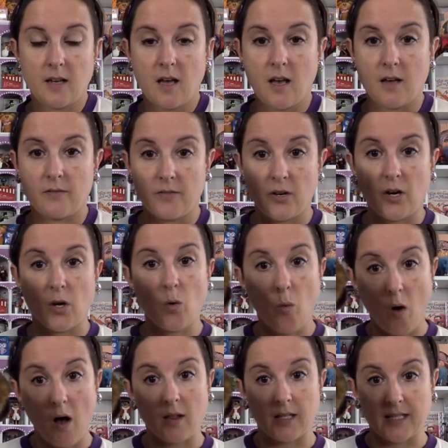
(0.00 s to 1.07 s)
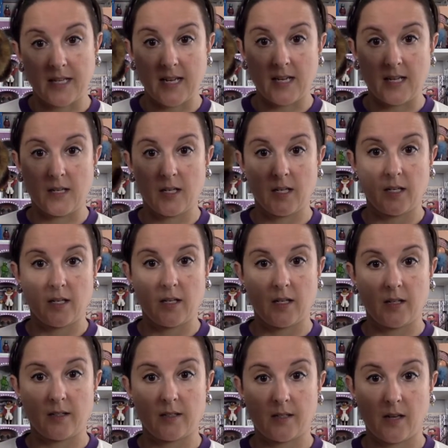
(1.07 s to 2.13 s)
Uh, very quality
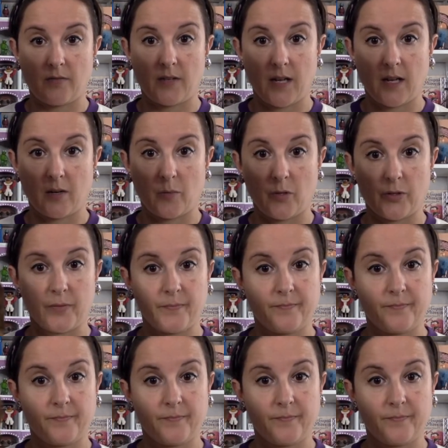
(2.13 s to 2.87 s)
stuffed animal.